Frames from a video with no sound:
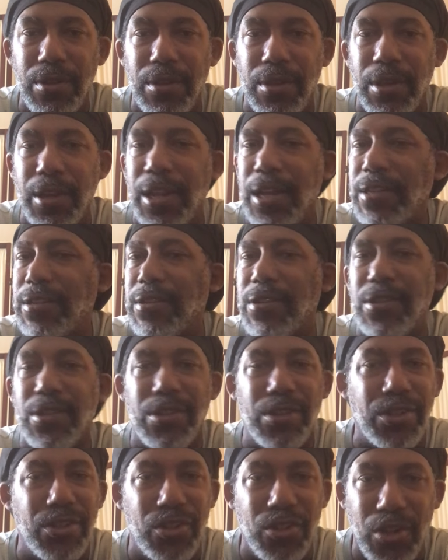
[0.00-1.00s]
It hasn't just
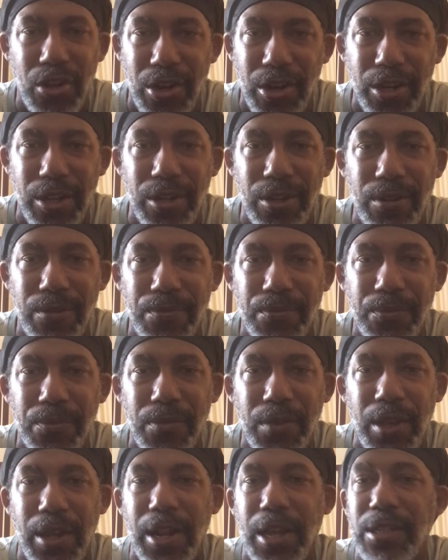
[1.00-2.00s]
started.
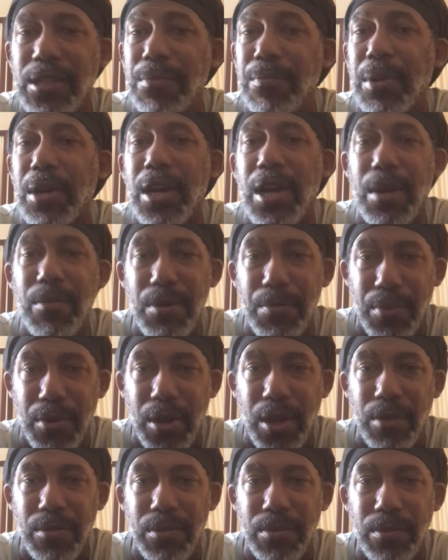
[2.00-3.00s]
It hasn't become a
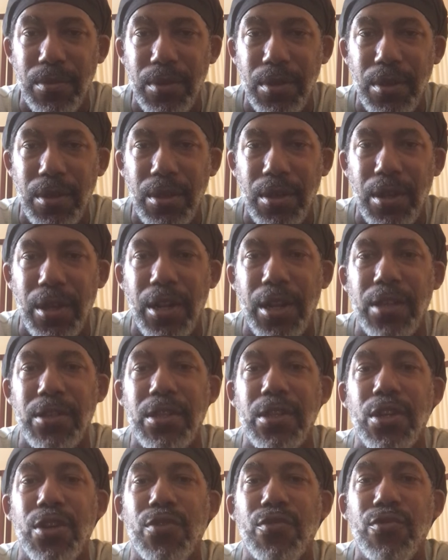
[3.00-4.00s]
problem. It has
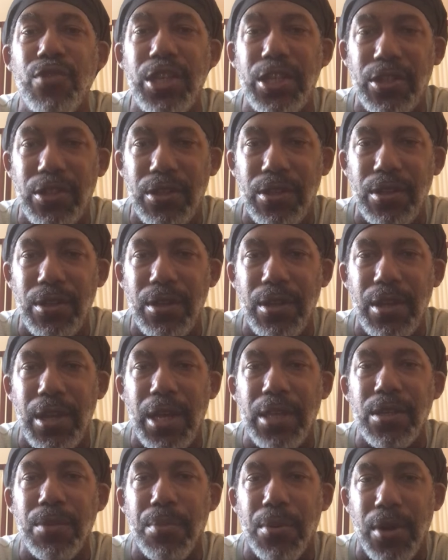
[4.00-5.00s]
increased
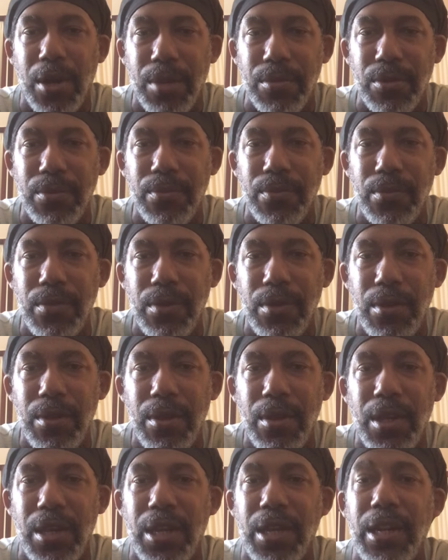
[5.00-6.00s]
as a problem,
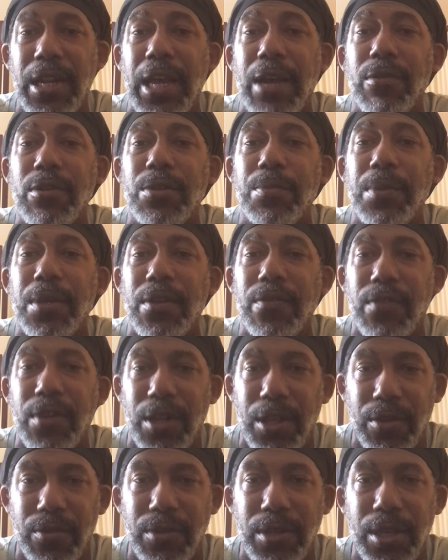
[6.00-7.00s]
and now it's being
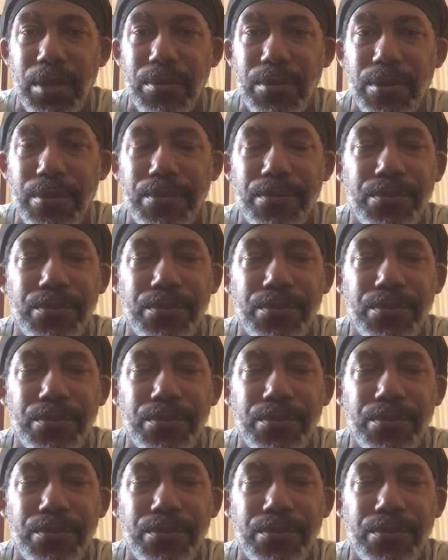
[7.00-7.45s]
videotaped.